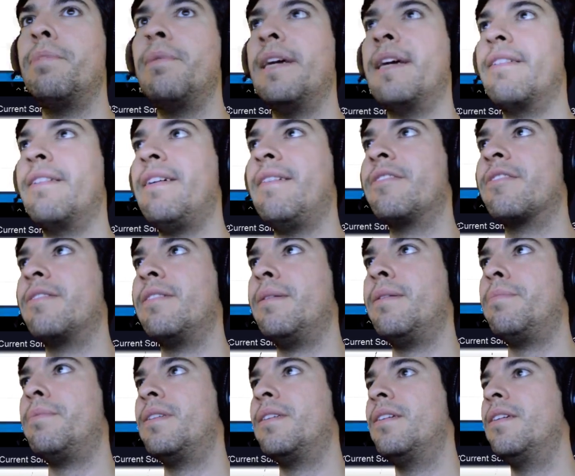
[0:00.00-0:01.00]
graph
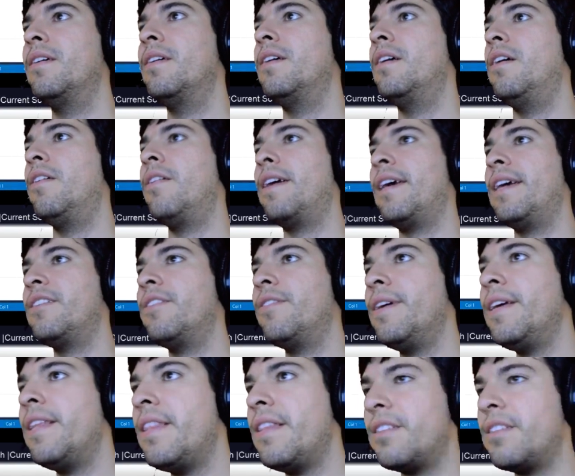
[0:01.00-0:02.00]
script. Okay, so
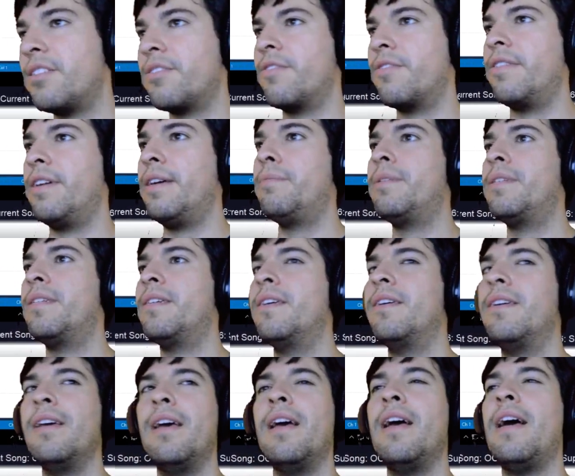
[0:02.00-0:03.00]
in this script,
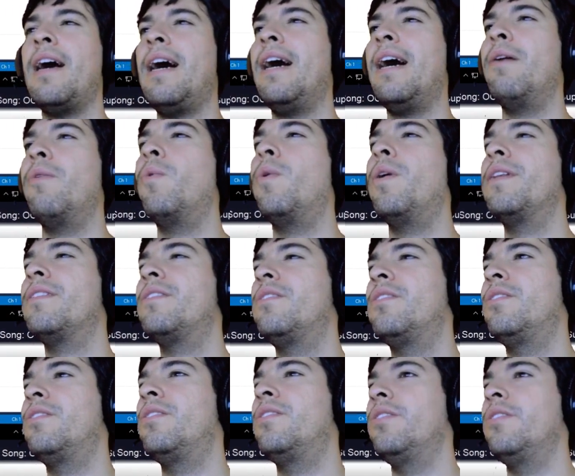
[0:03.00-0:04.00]
I want
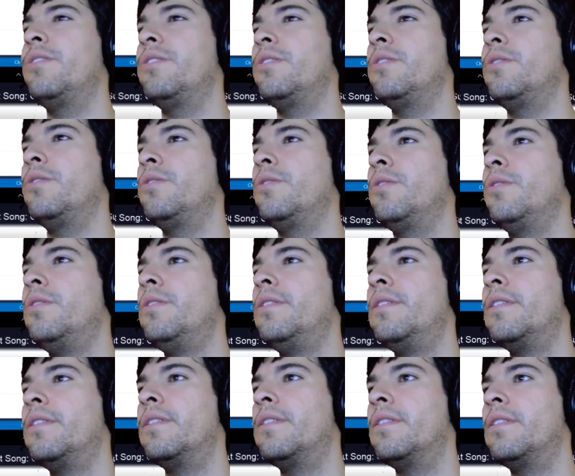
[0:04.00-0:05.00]
to
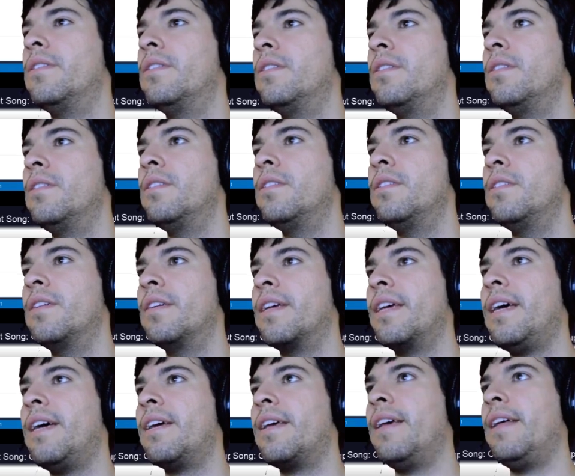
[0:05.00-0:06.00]

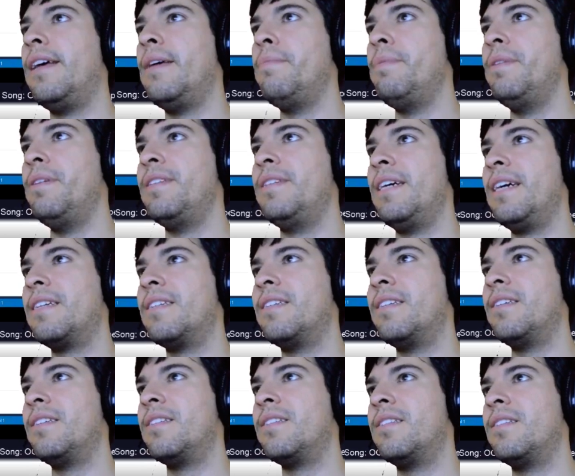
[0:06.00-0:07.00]
calculate
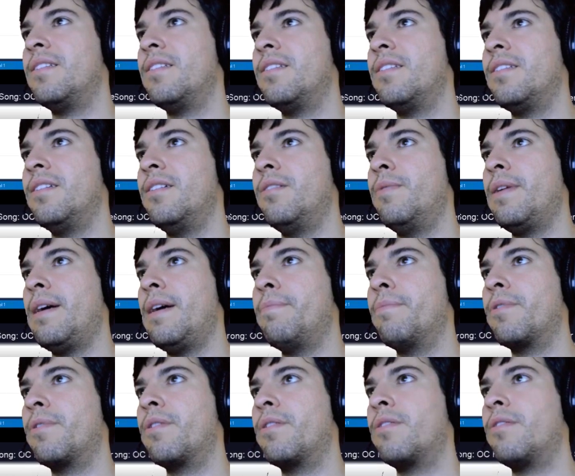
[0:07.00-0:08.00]
mutexes. So when I'm
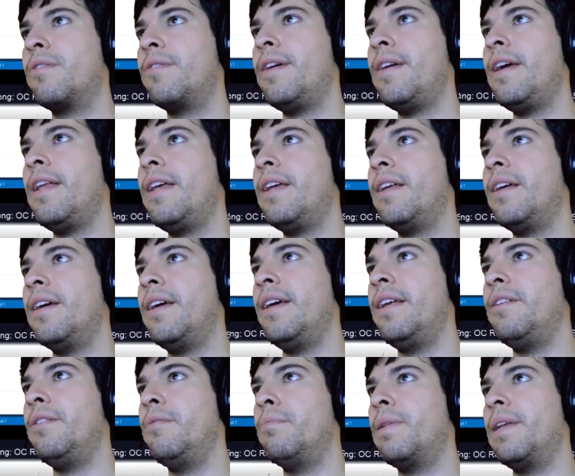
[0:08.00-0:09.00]
creating a
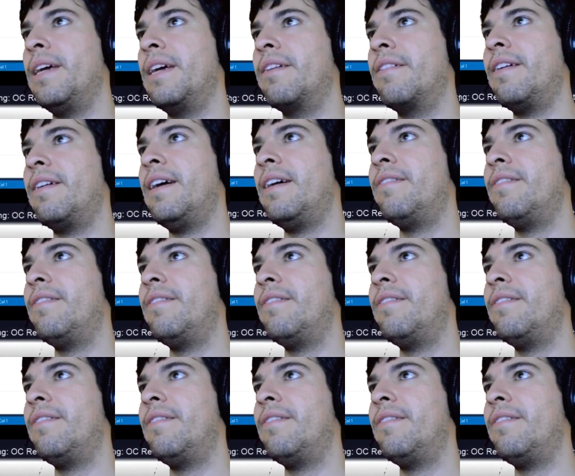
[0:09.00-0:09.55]
new plane graph,